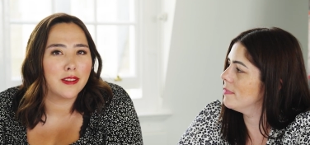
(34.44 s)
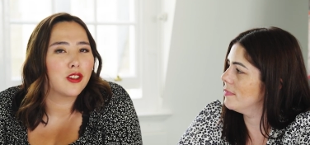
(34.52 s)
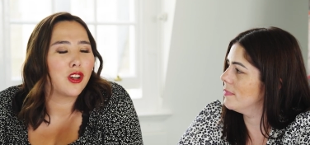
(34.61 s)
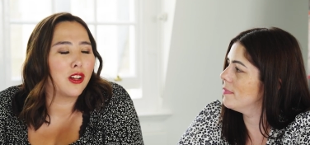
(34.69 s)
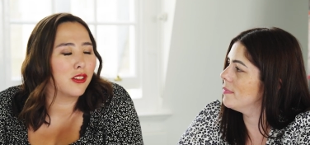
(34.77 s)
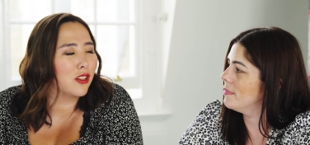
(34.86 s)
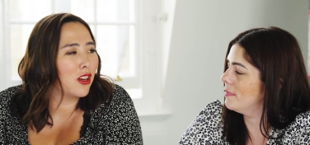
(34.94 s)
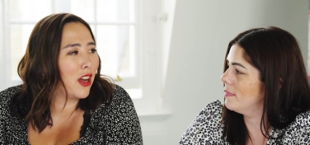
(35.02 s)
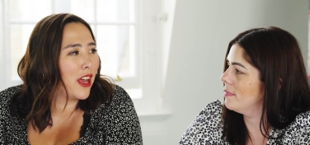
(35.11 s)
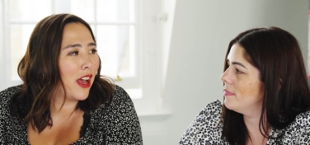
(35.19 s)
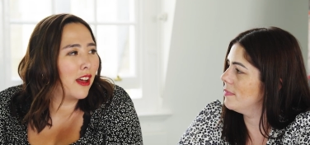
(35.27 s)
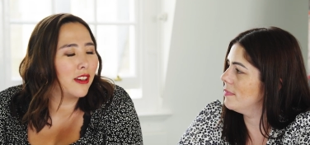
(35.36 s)
Speaker 1: of the childhood I
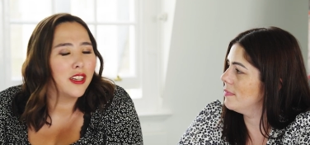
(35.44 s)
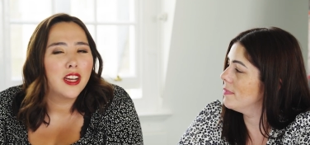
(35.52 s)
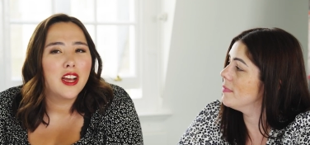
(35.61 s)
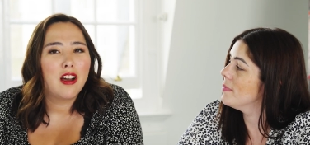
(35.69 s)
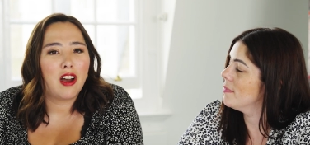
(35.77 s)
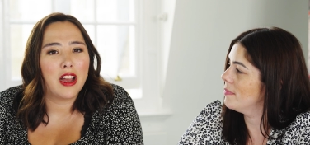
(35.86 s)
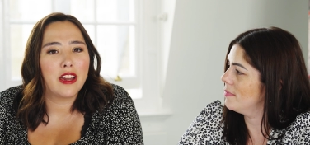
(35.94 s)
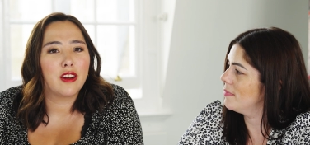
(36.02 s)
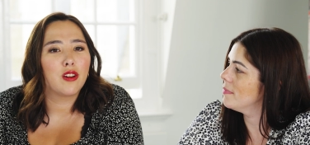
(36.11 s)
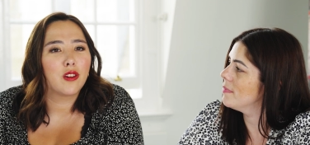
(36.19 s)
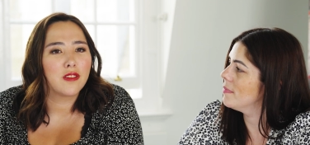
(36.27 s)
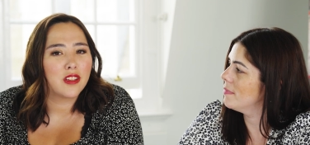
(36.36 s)
had. I had a
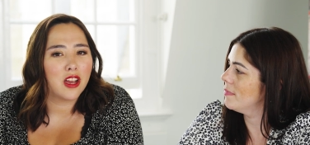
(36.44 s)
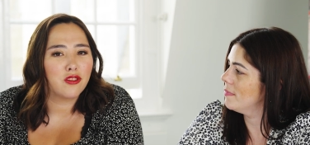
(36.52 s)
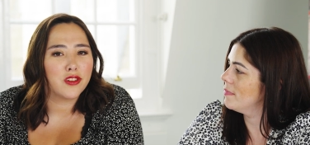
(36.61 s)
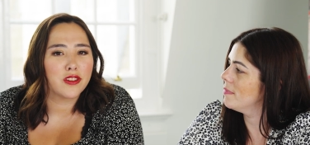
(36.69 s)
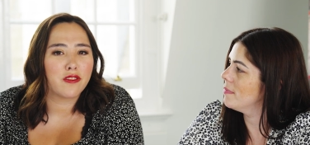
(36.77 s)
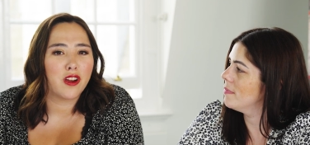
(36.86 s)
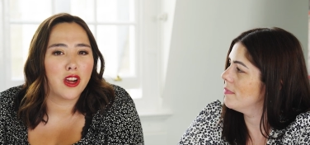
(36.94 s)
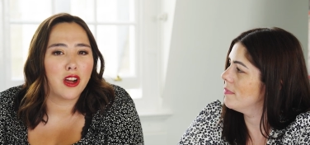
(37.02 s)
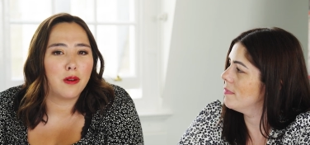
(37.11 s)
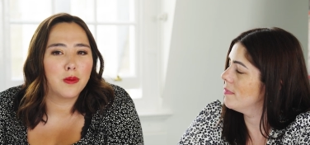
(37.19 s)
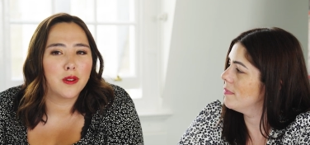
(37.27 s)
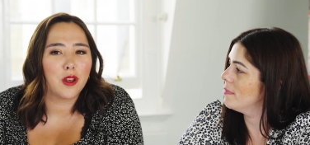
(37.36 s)
lot of surgeries growing
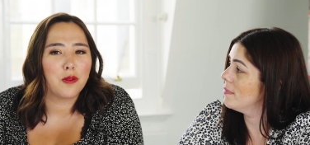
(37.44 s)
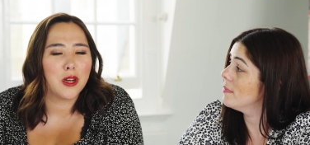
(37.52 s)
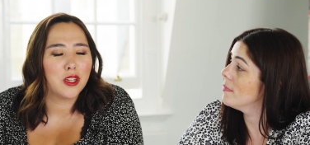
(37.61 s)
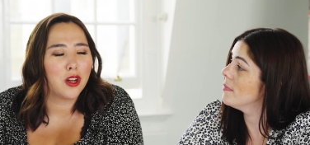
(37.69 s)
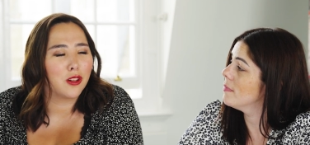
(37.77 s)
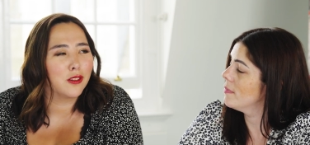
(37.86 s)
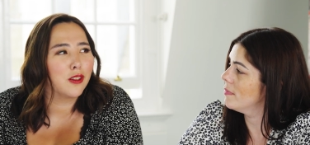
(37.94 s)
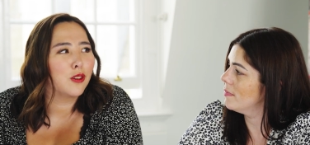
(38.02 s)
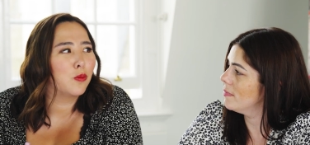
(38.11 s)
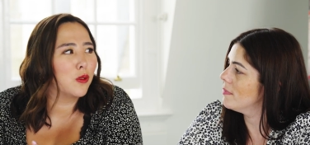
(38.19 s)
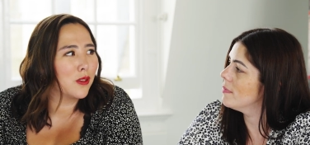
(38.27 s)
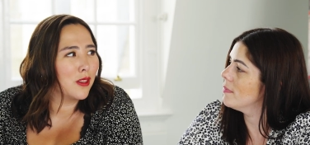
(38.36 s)
up, so my childhood
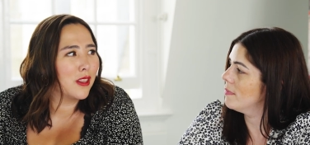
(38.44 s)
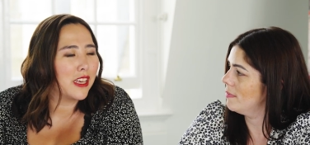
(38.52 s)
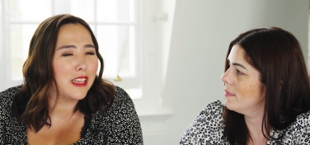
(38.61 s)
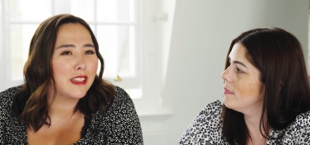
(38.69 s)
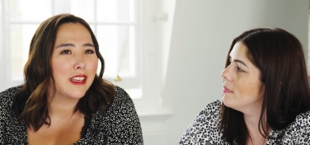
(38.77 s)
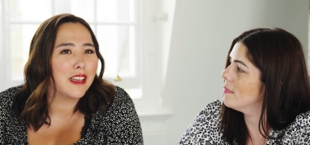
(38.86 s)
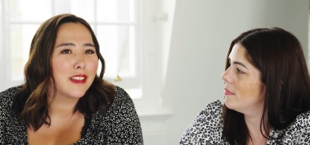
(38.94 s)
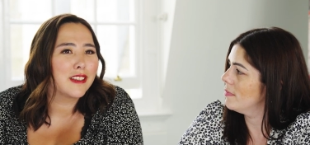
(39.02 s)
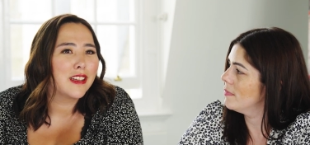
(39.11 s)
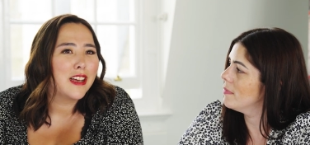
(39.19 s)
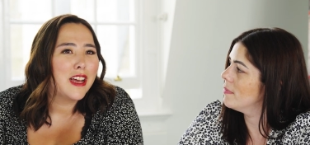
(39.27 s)
wasn't the easiest.